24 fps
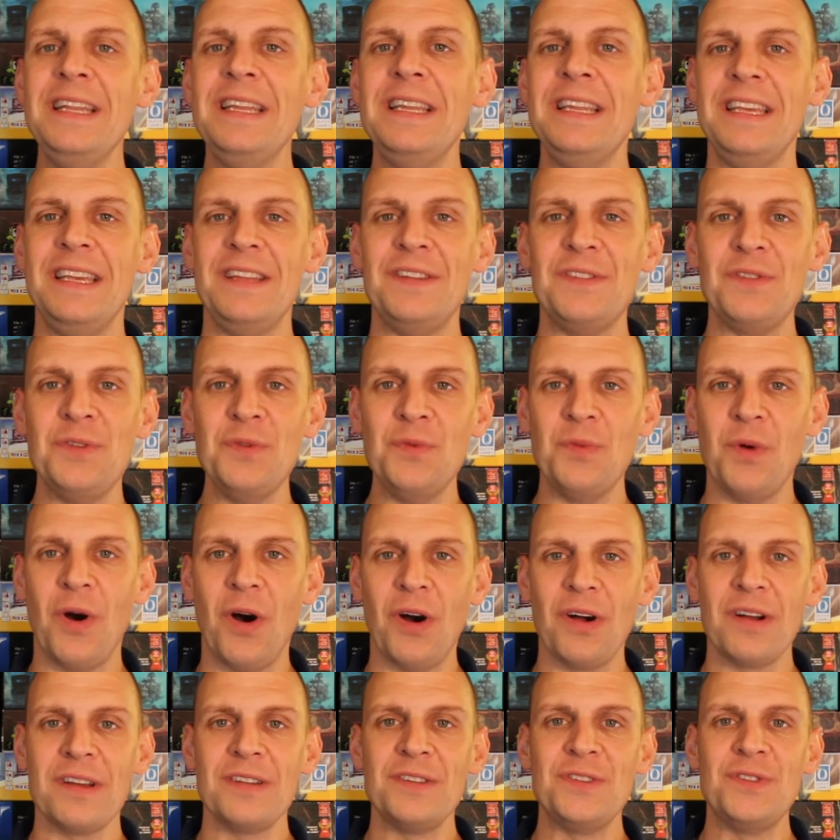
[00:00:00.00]
need to
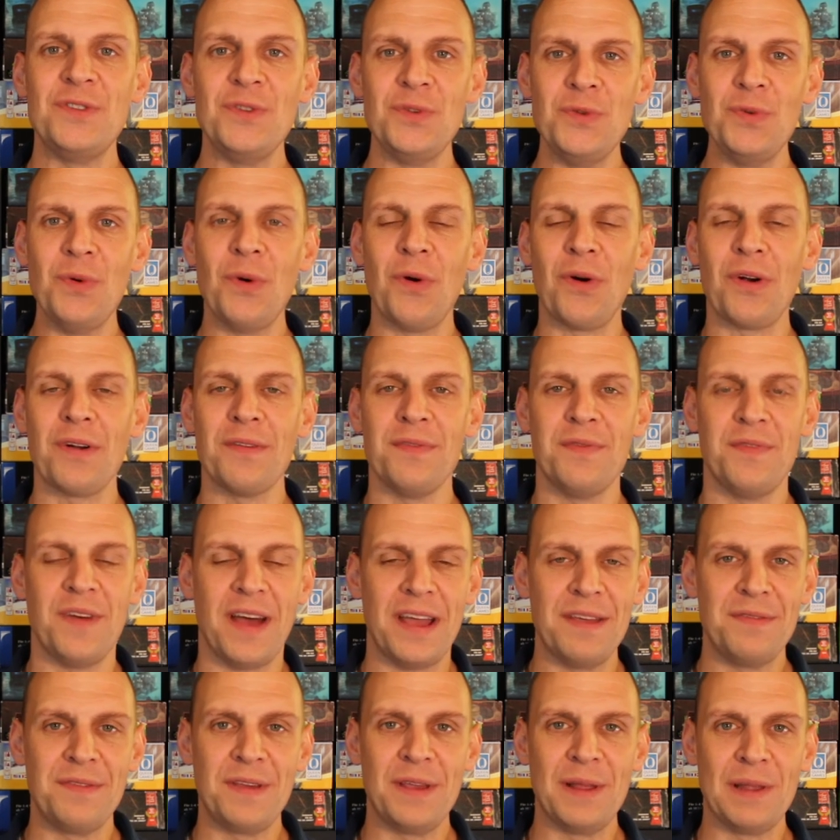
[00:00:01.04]
walk 2 or
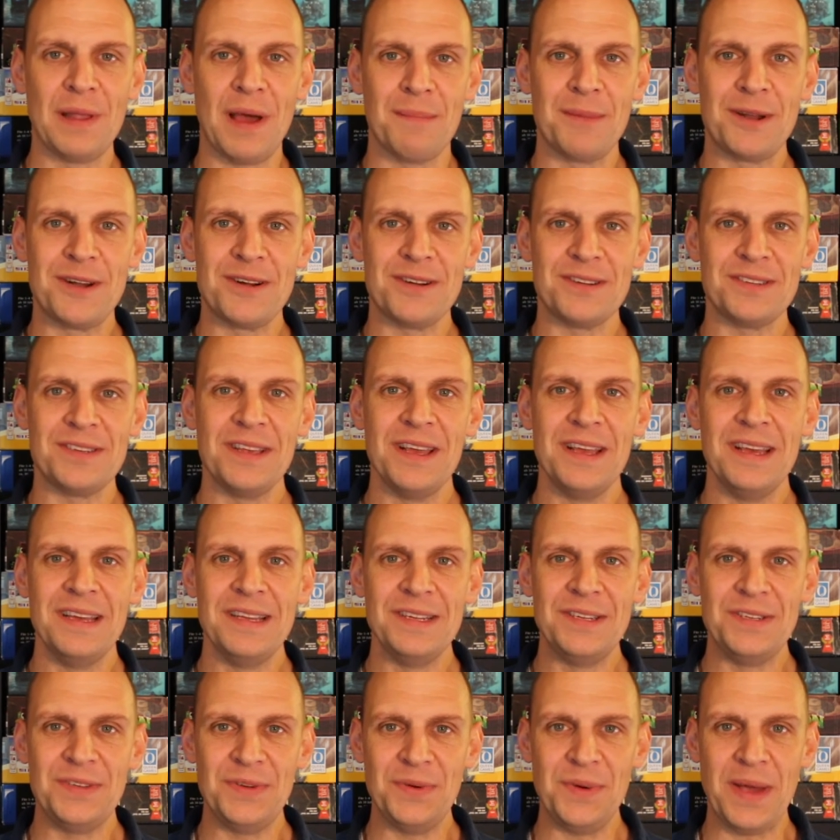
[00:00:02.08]
5 kilometers
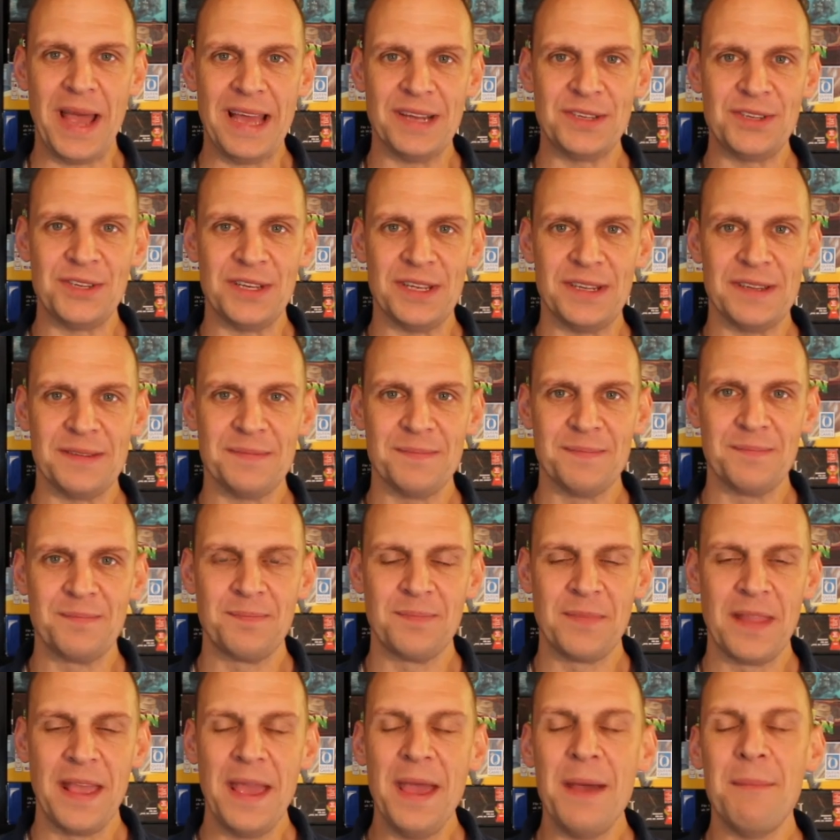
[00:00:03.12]
to hatch it.
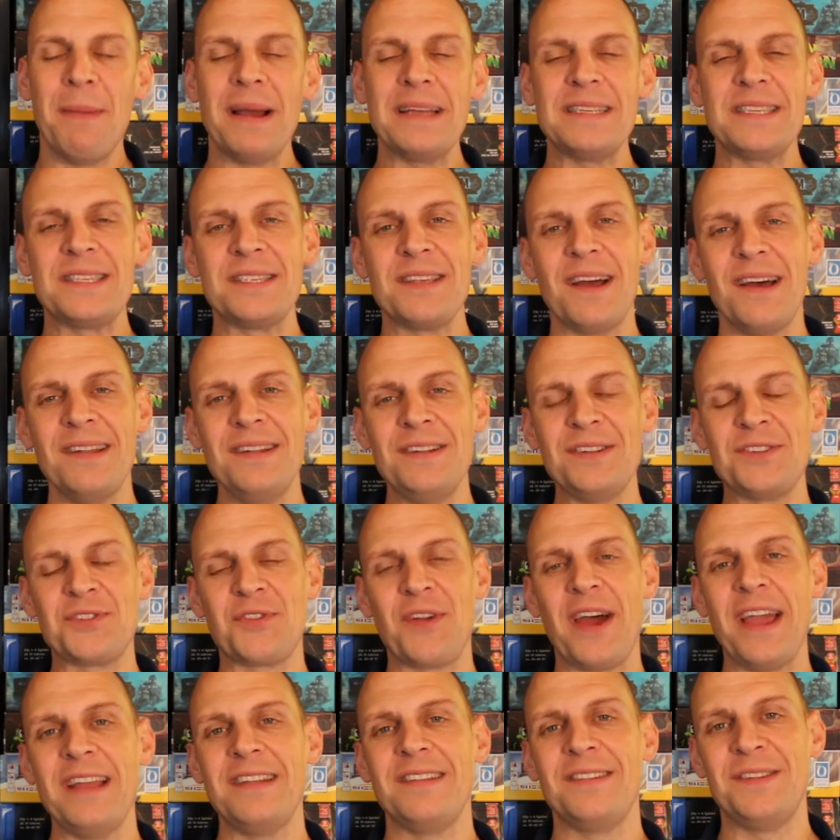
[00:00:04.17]
My son
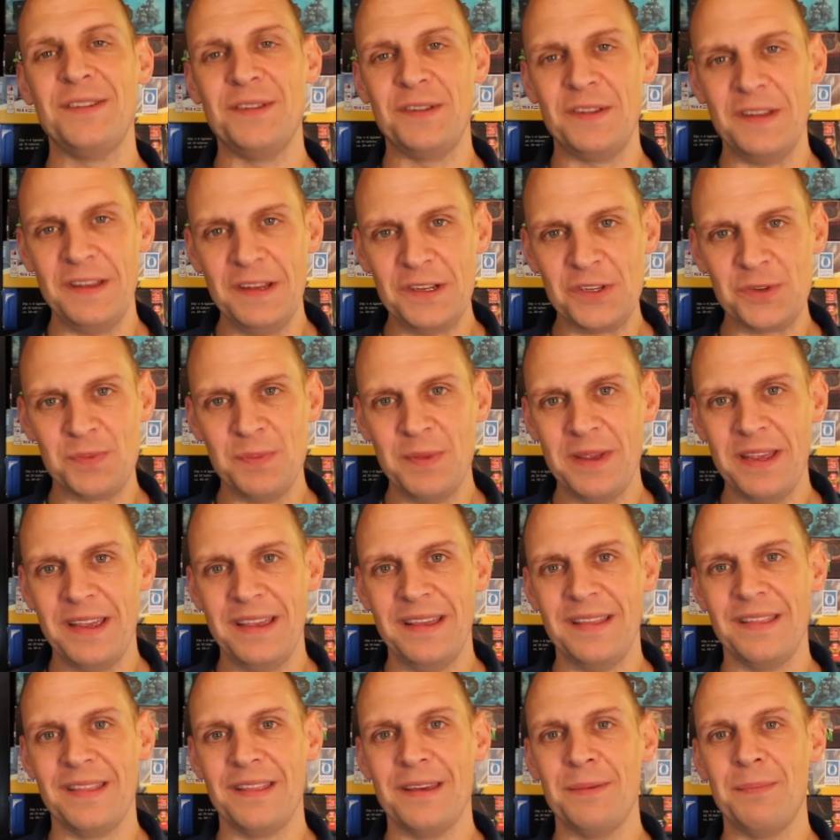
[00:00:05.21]
tried to teach
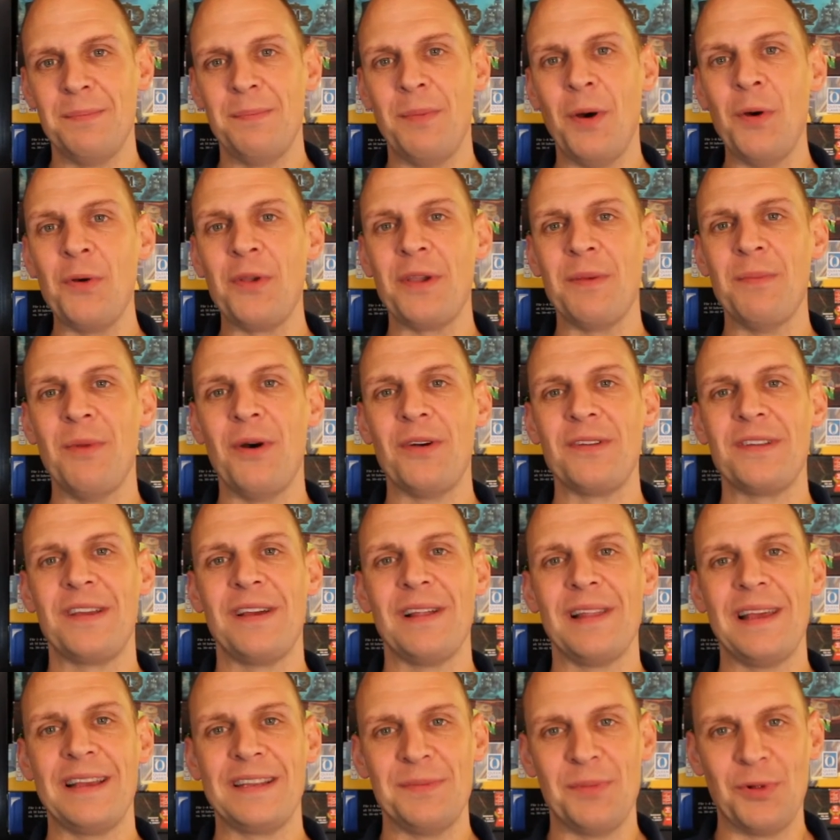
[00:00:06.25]
me the Pokemon
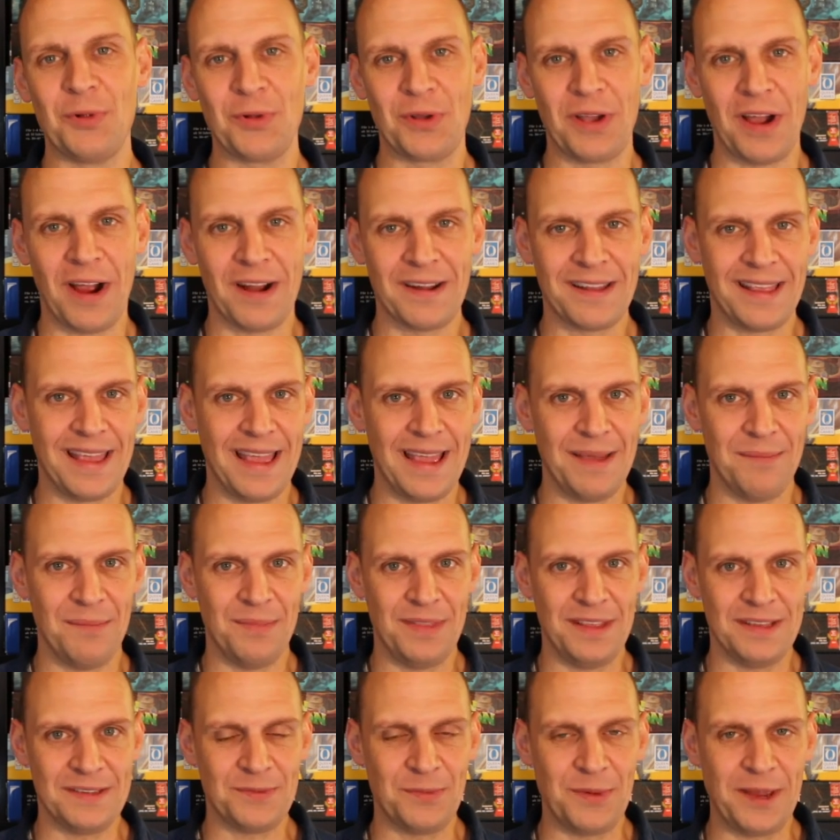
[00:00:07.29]
collectible card game
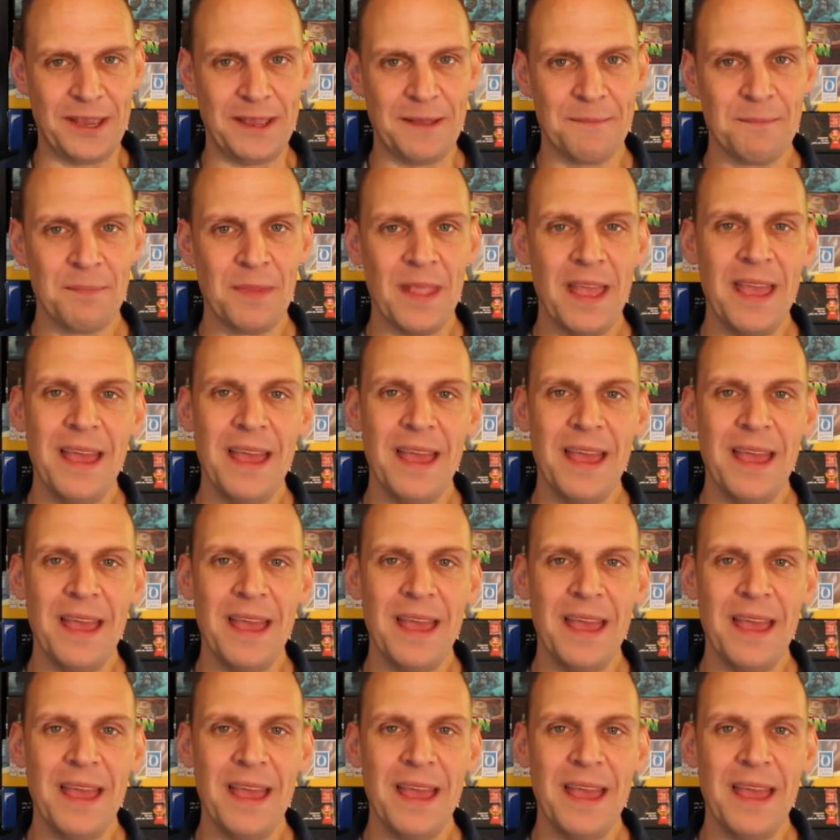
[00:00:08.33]
this week,